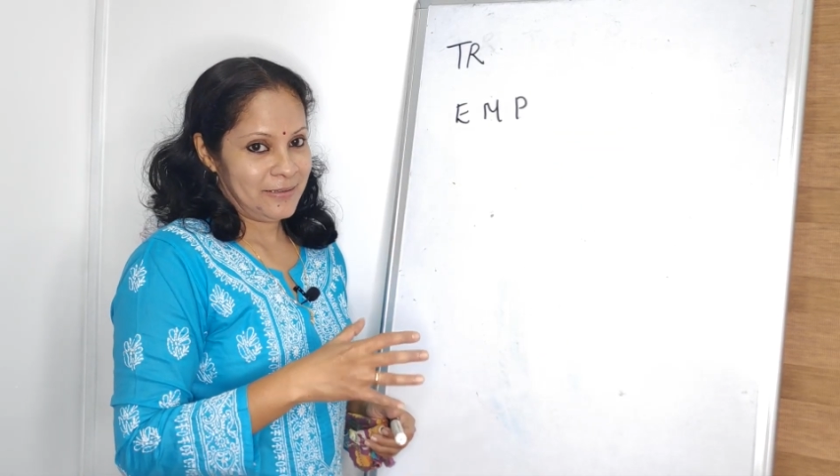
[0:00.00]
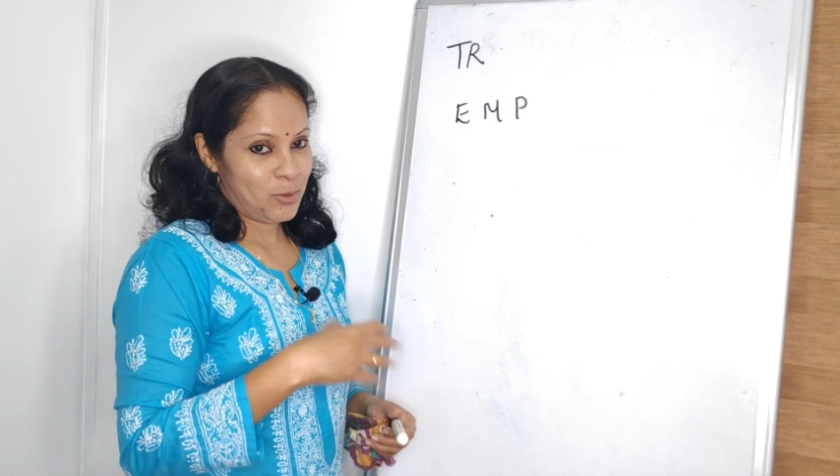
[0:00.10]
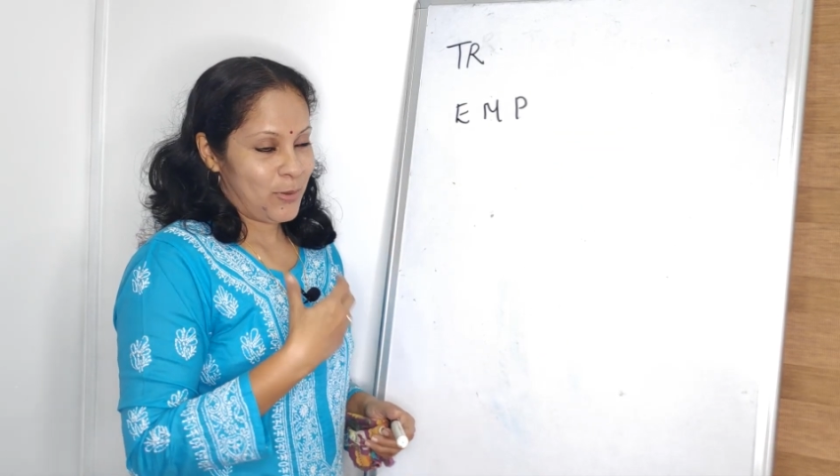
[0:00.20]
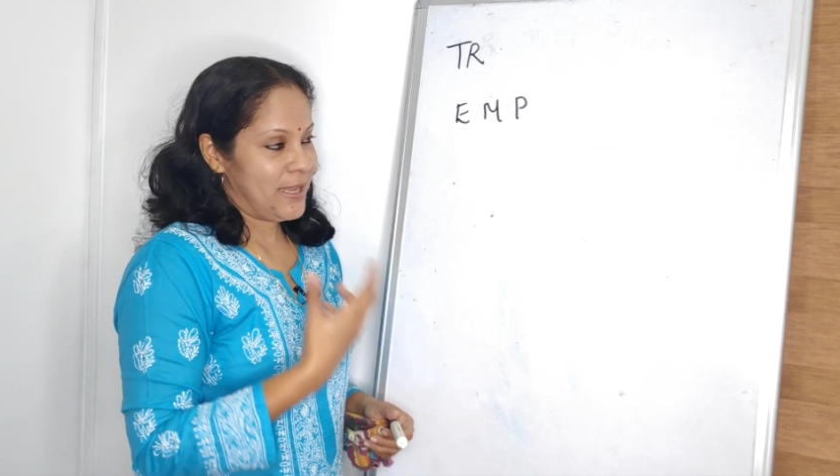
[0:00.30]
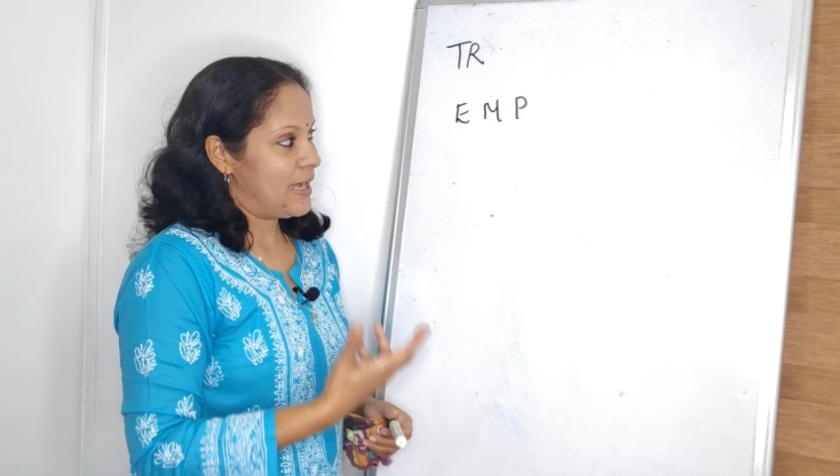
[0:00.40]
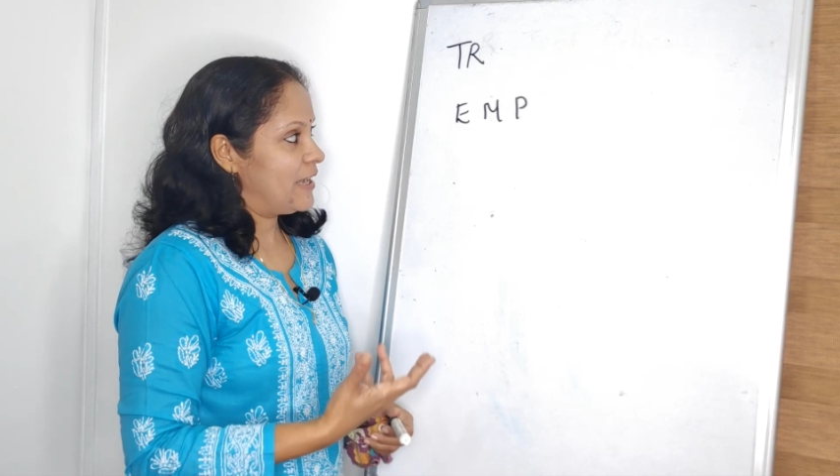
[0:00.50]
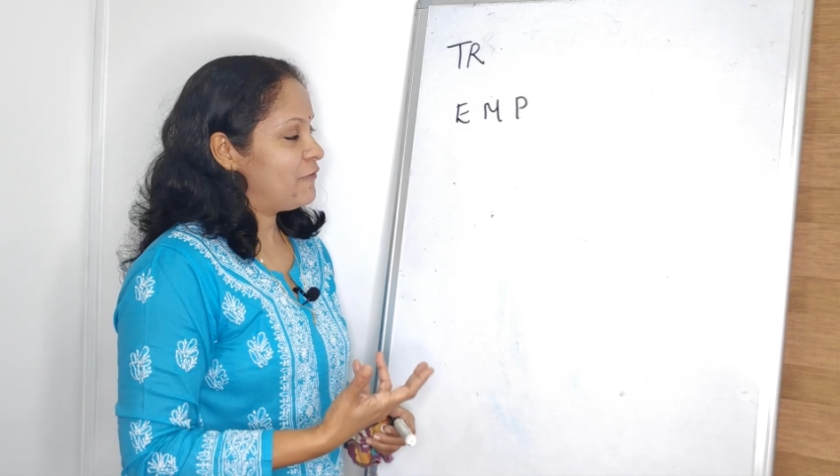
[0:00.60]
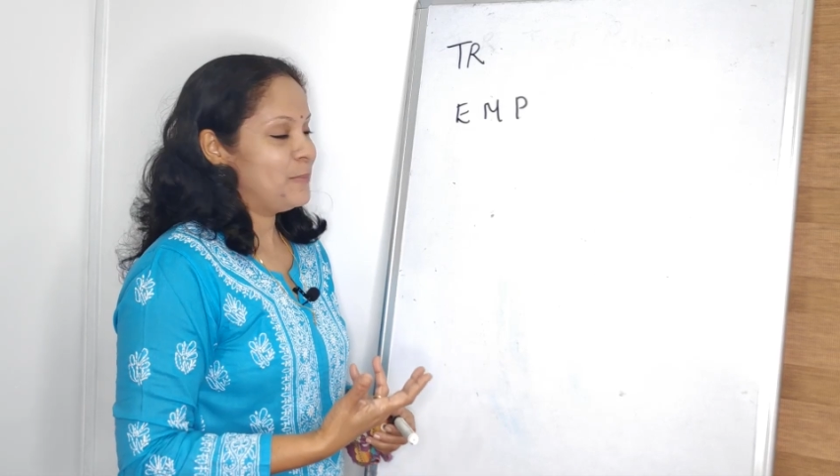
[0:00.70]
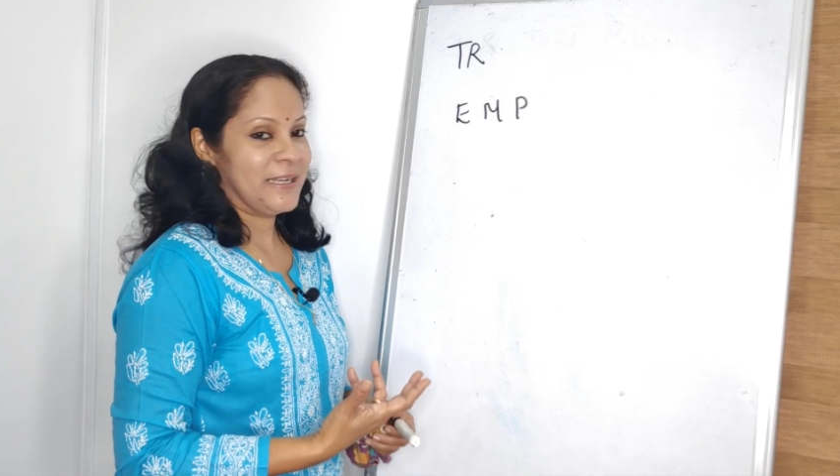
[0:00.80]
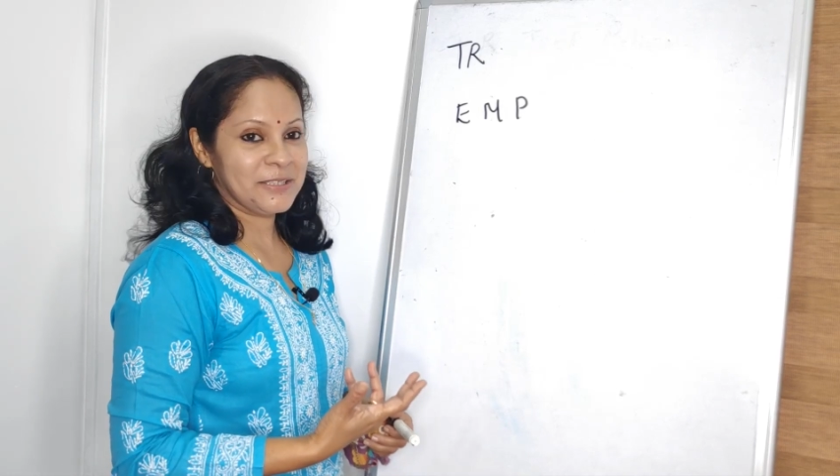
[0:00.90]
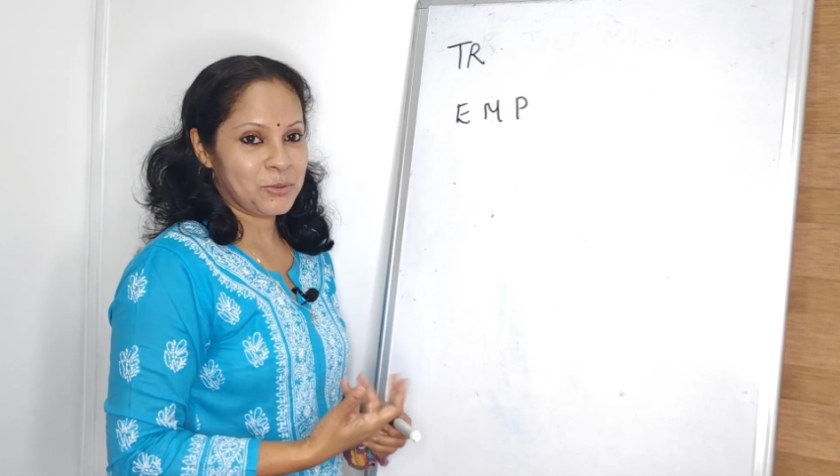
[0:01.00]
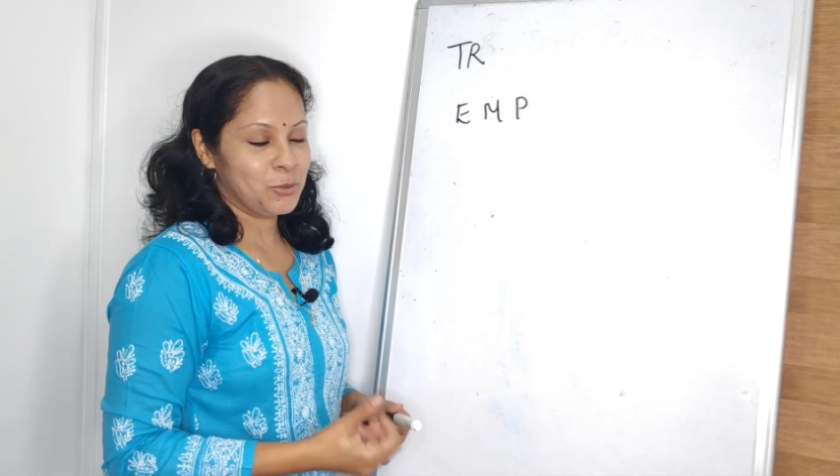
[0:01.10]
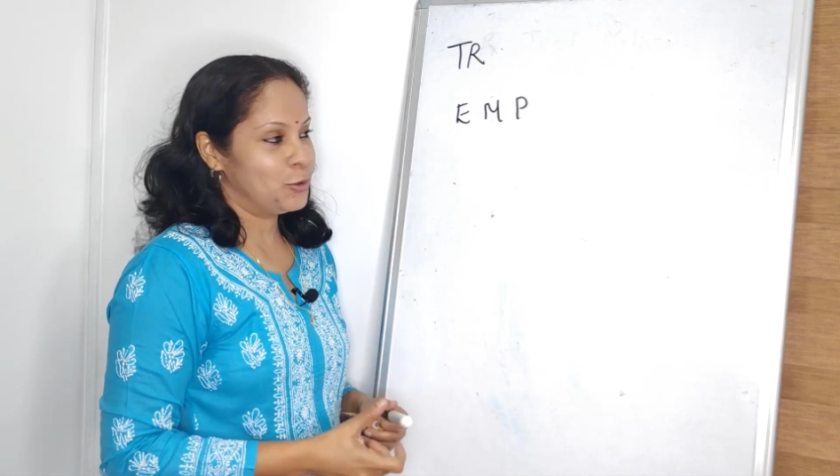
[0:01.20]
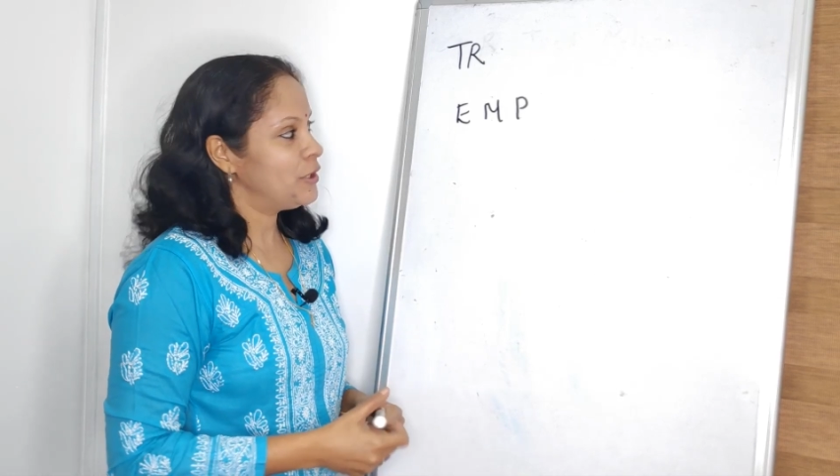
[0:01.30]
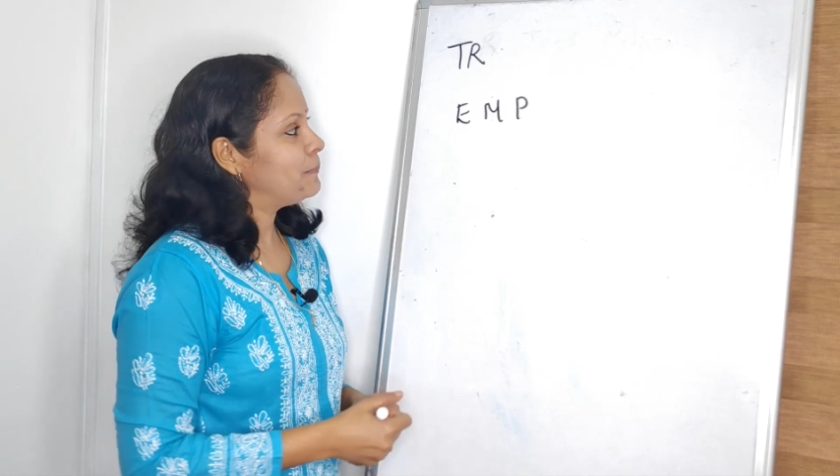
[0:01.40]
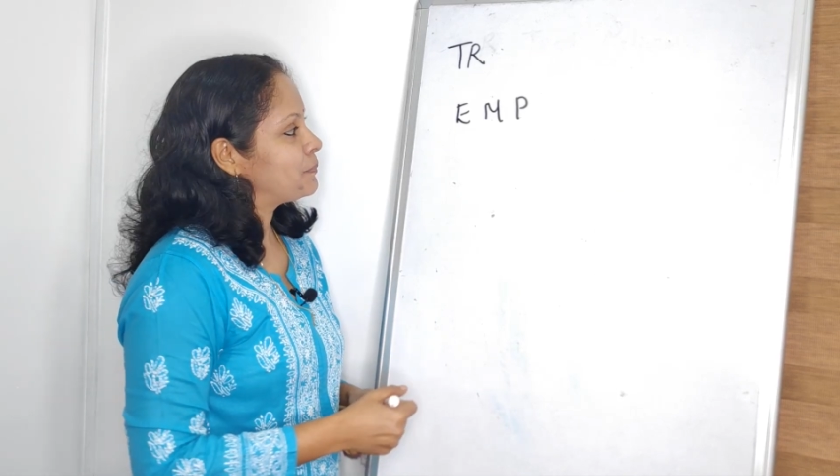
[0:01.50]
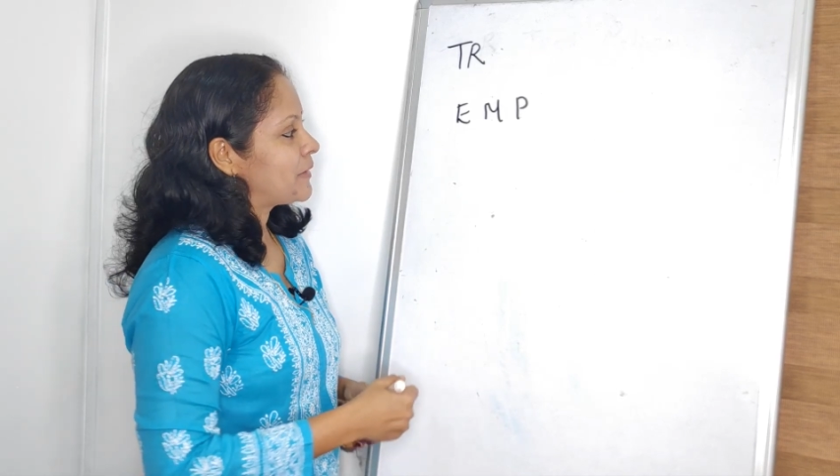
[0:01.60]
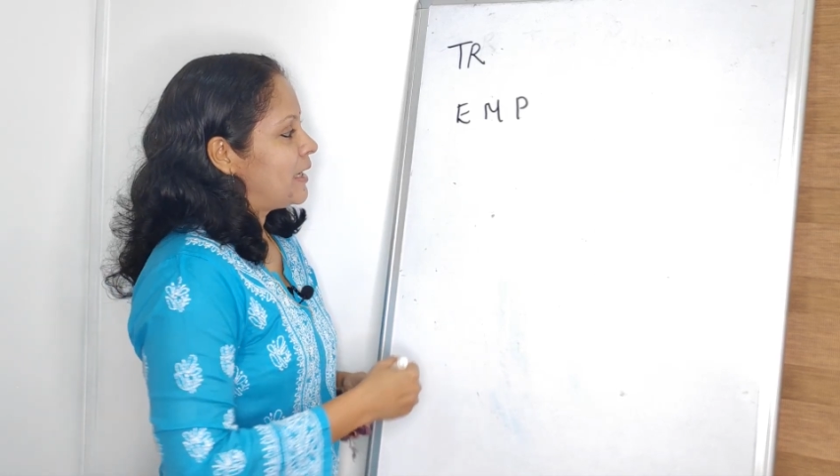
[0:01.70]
the way I have made the code.